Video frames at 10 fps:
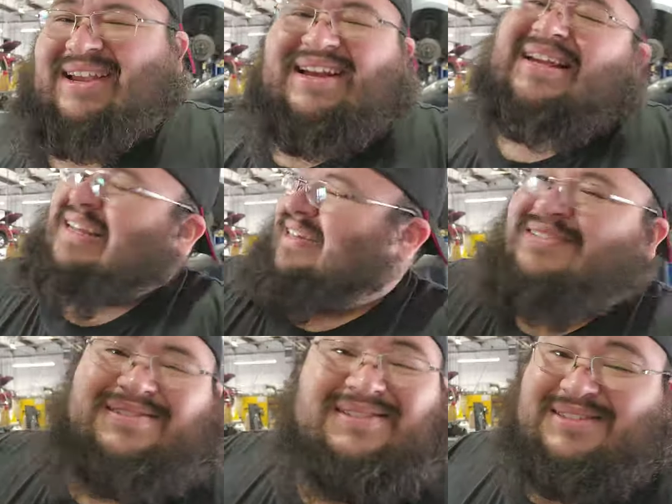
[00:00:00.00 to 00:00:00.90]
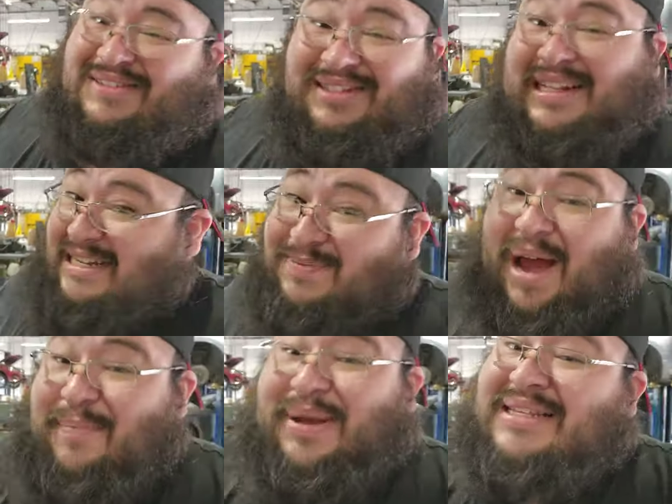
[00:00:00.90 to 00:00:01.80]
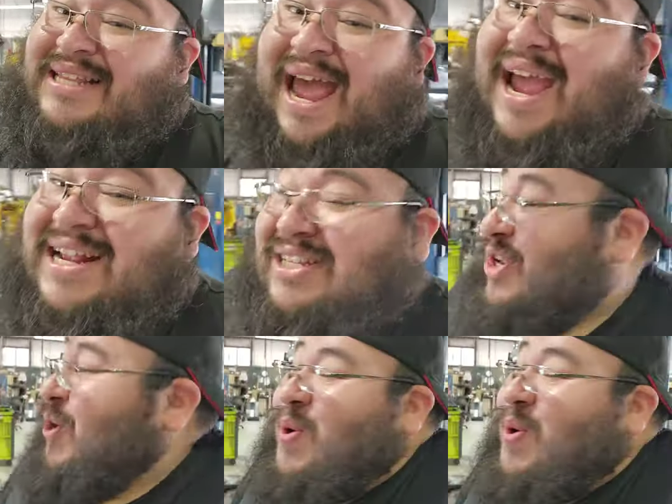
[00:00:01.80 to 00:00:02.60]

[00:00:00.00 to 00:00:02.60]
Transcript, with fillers: Yeah. This might be staged.